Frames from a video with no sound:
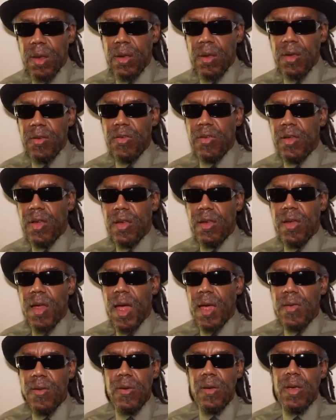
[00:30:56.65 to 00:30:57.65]
this is the
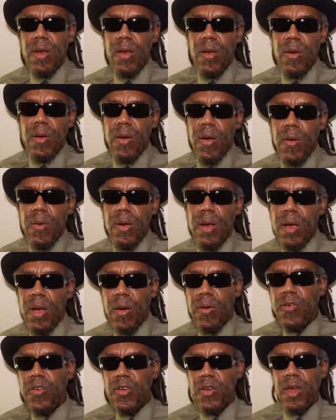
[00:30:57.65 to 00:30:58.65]
time you can go
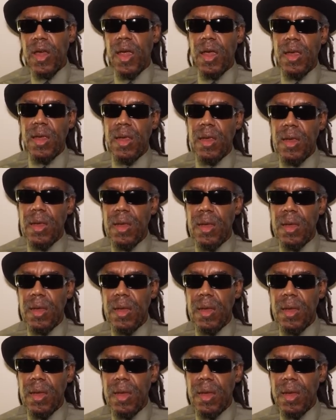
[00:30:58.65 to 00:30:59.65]
negotiate.
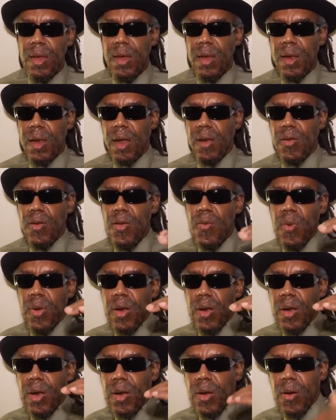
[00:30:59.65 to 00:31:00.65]
Now, do you
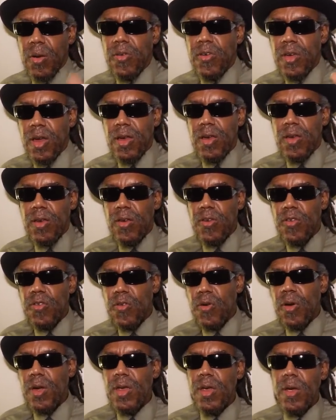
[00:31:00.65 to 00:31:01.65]
want to negotiate to destroy